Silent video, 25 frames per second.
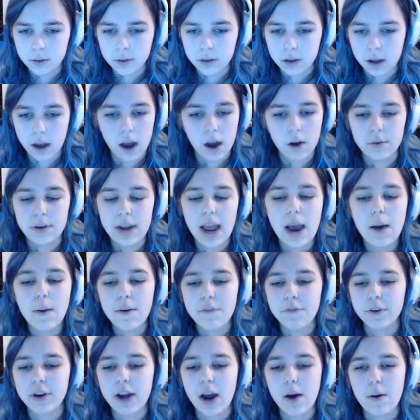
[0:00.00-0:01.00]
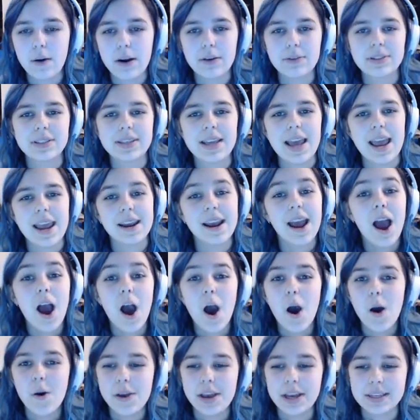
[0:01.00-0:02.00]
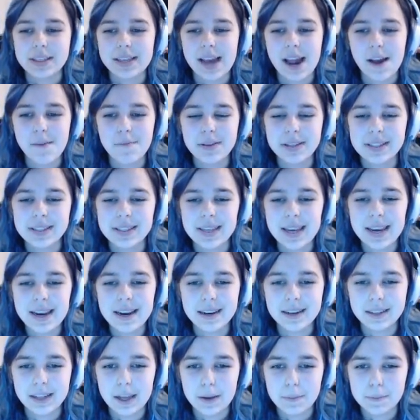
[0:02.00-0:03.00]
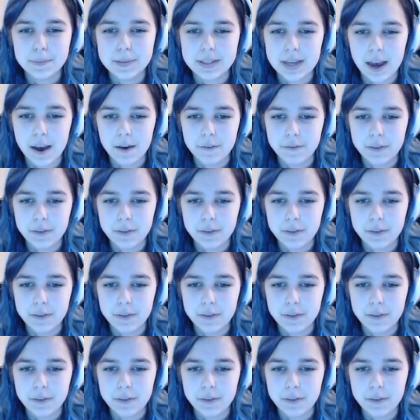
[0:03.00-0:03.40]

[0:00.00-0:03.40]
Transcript: oh, now I forgot what I was saying. Oh, yes, I've been seeing clips of The